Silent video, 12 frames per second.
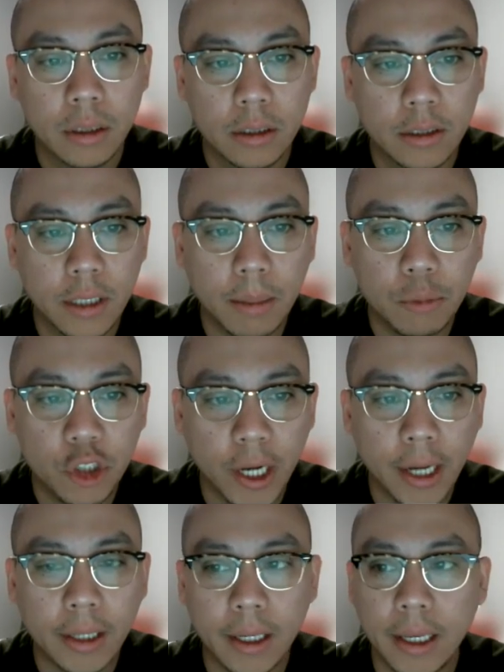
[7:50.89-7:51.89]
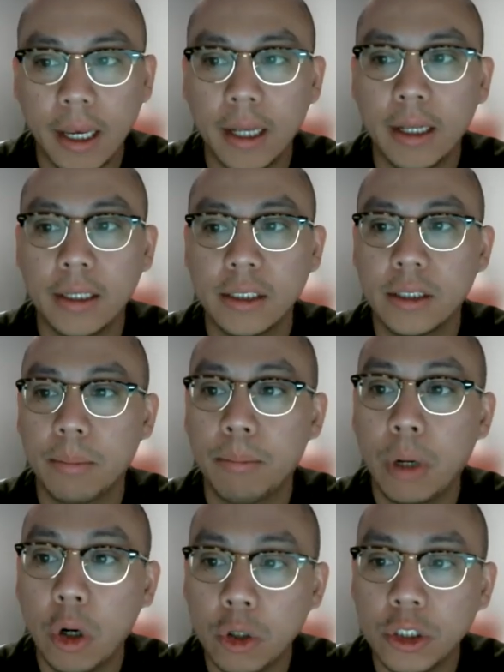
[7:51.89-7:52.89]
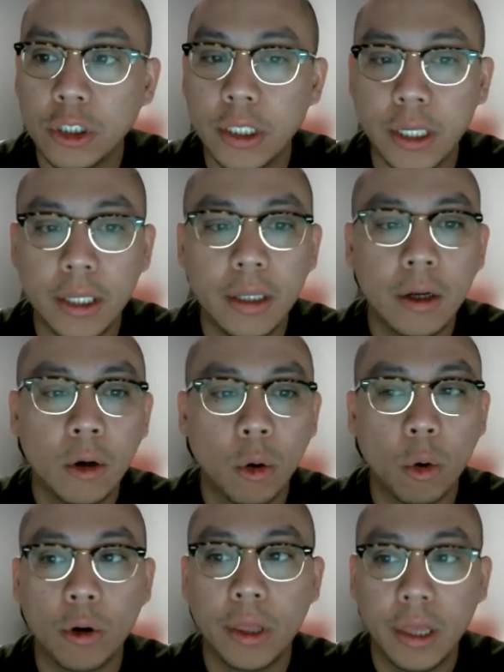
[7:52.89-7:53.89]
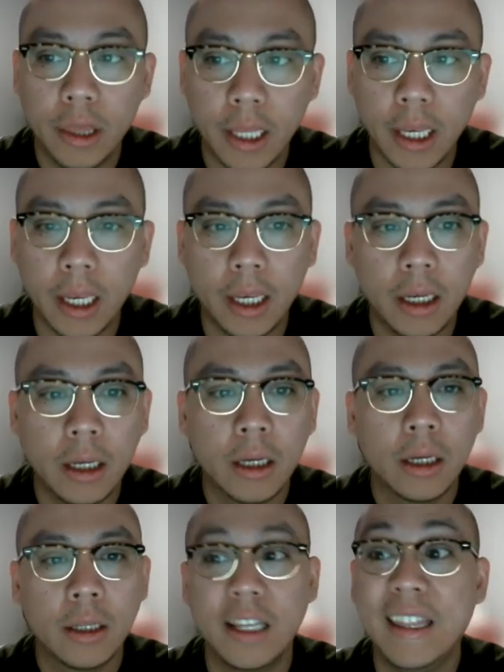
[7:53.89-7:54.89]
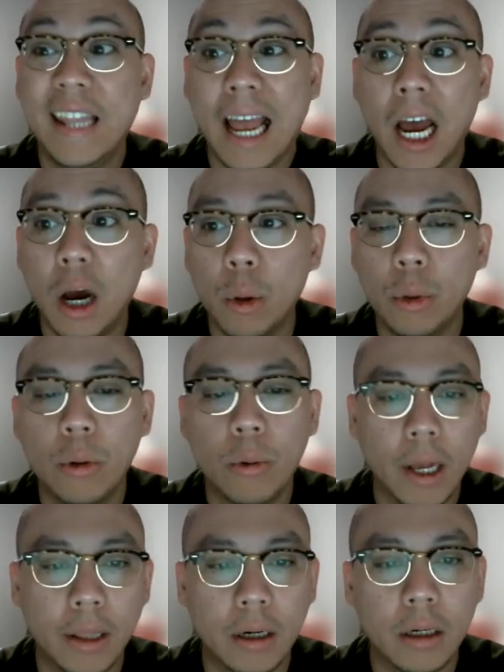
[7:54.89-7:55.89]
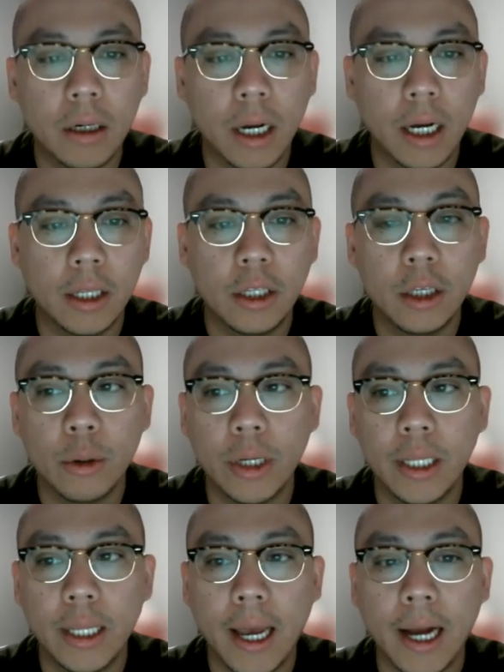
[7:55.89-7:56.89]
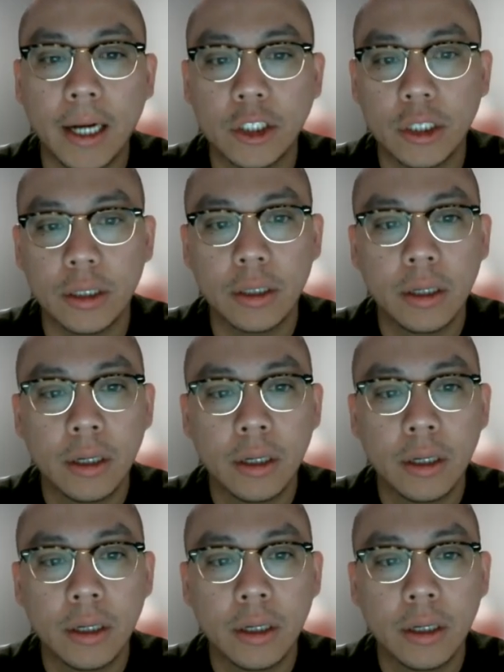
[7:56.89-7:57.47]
Subject, again, is the person or thing, the noun rather, doing the action.